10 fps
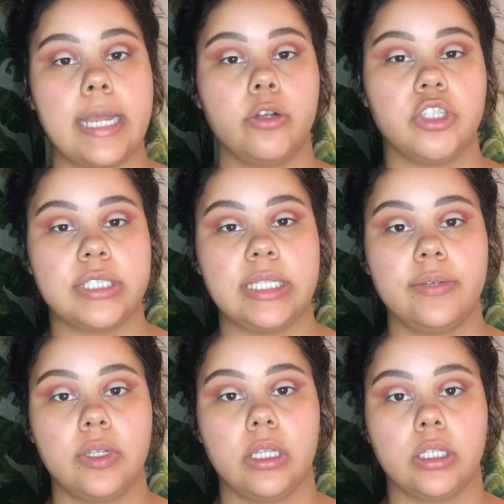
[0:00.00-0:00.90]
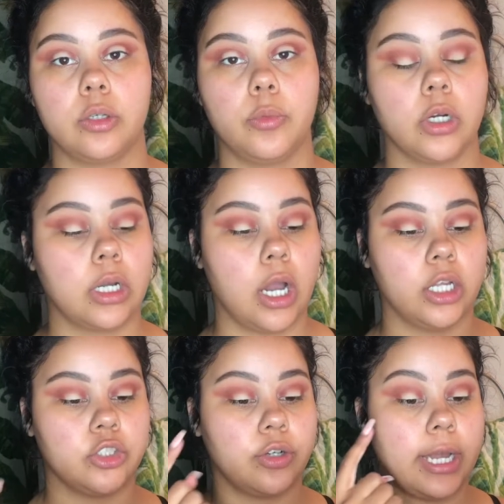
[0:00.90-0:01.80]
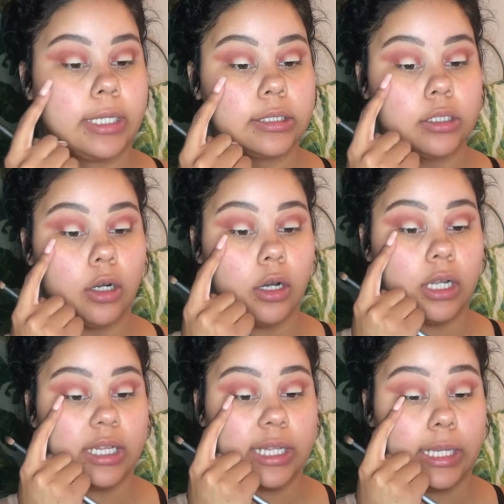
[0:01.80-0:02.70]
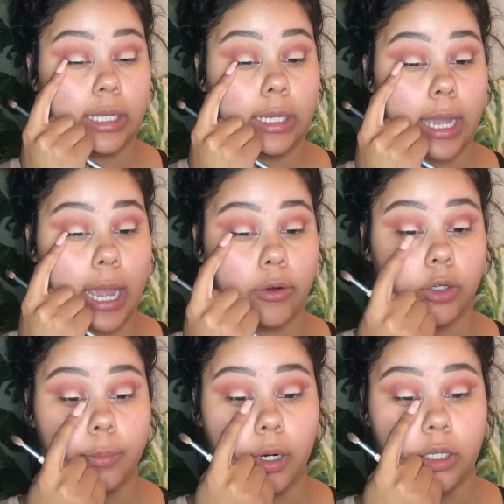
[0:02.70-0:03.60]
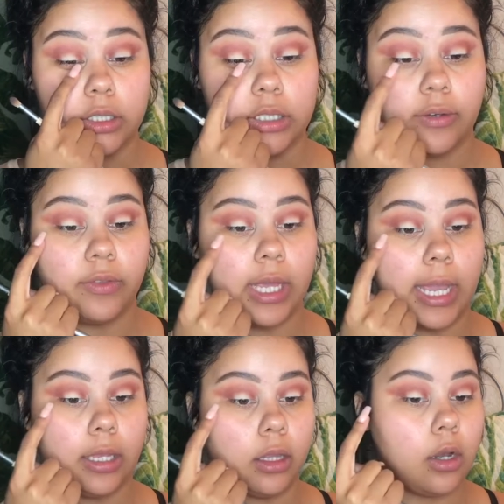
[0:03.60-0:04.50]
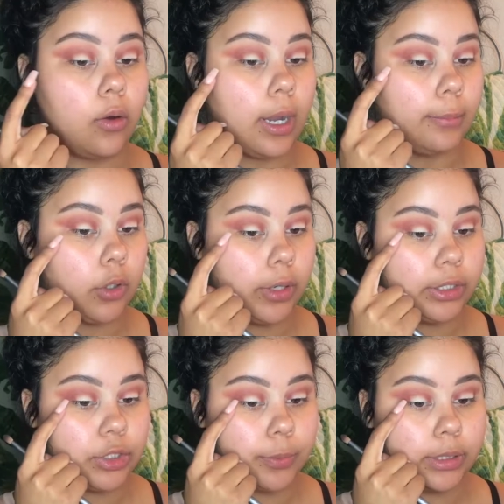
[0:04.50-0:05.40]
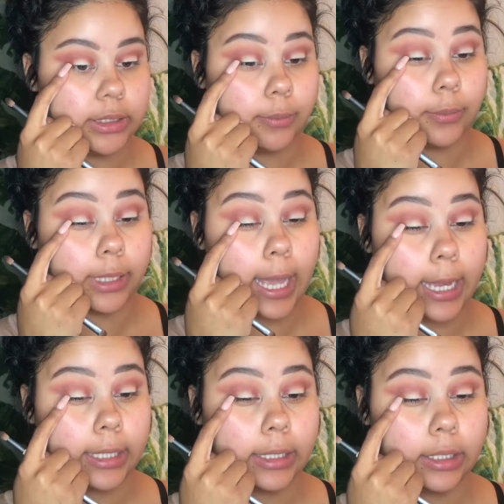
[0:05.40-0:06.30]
Now just to give it a little more contrast on the outer parts of the halo, I'm going to put some black.